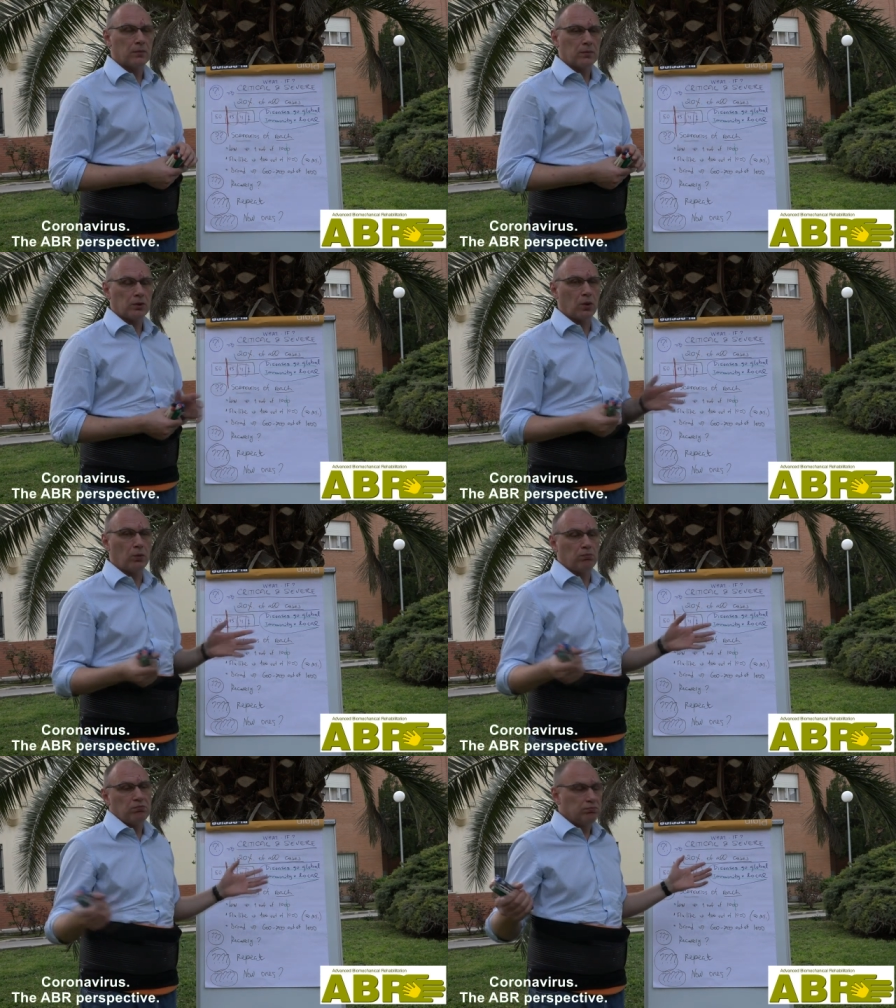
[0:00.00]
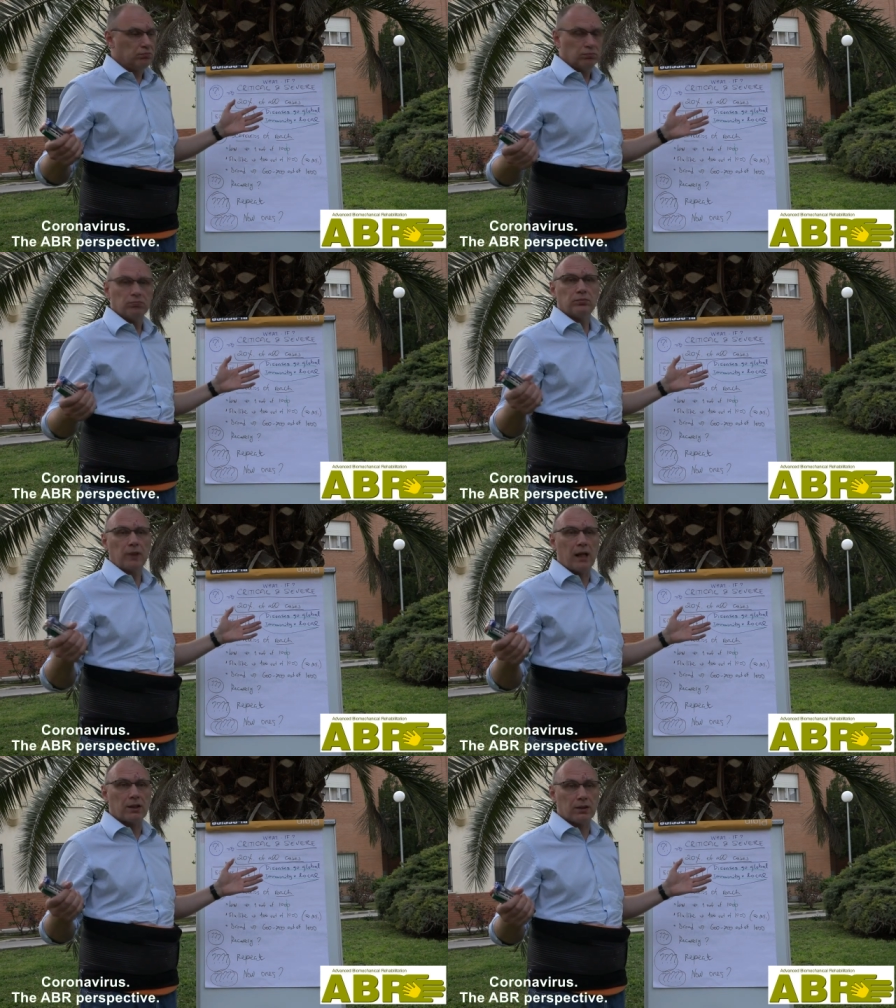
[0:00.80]
So
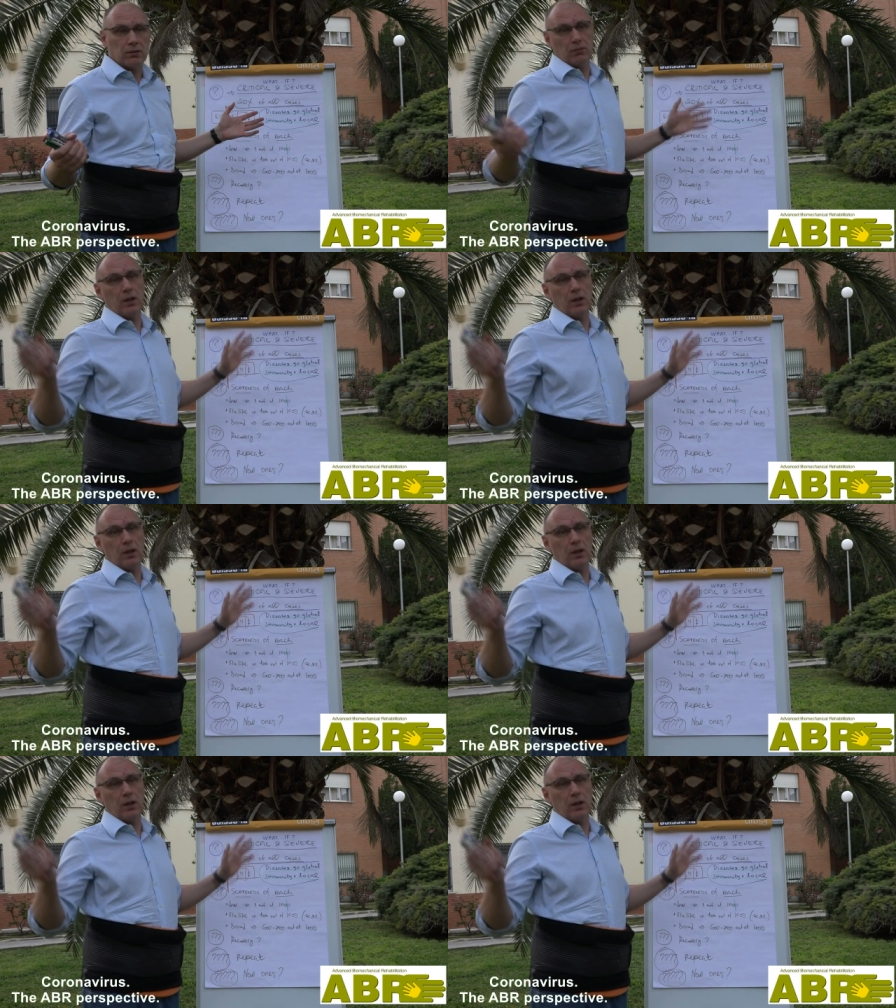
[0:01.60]
that's